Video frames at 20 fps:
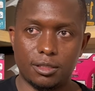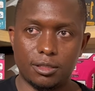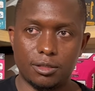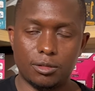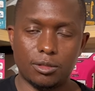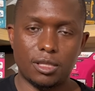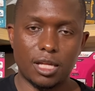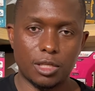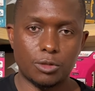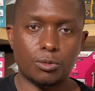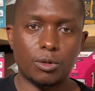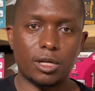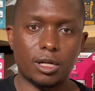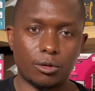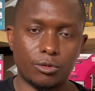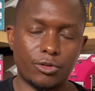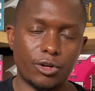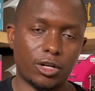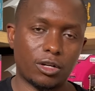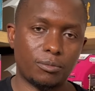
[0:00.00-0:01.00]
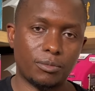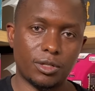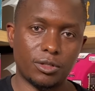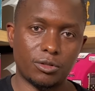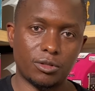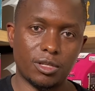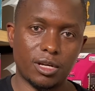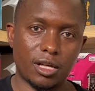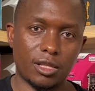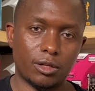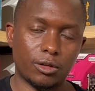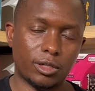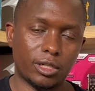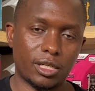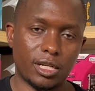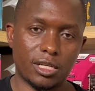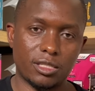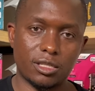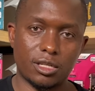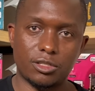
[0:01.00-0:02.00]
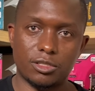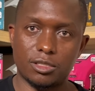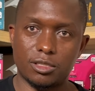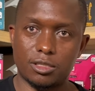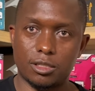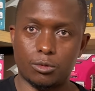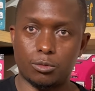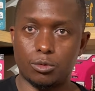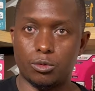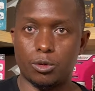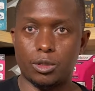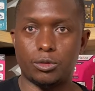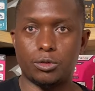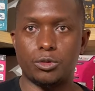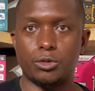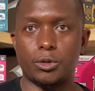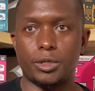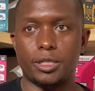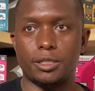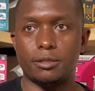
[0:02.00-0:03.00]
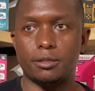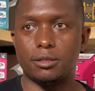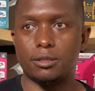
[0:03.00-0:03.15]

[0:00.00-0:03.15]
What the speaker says: So that's what I would recommend to the other organizations that would want to join.